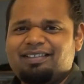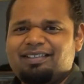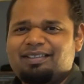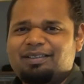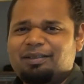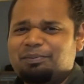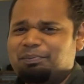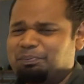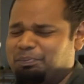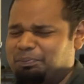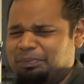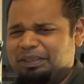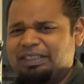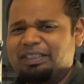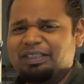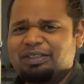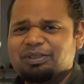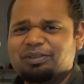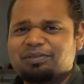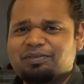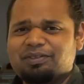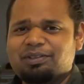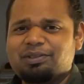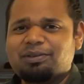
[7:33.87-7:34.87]
a pinch
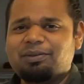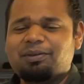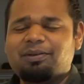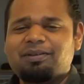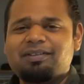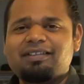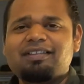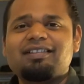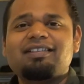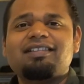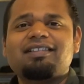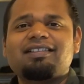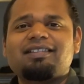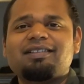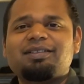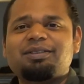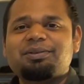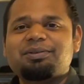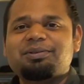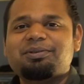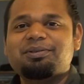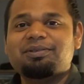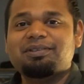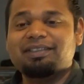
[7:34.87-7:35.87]
of salt to
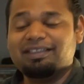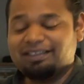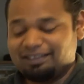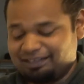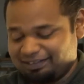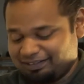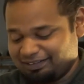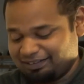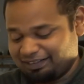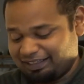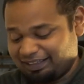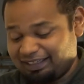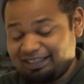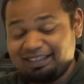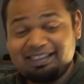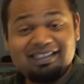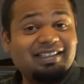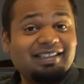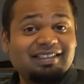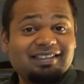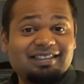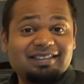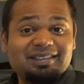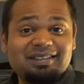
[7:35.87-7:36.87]
any
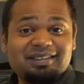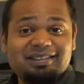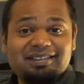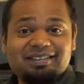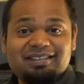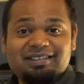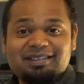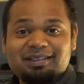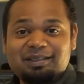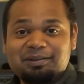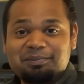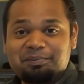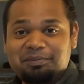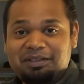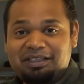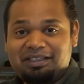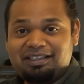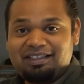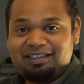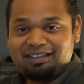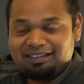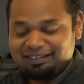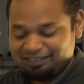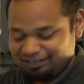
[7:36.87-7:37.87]
dessert I'm making.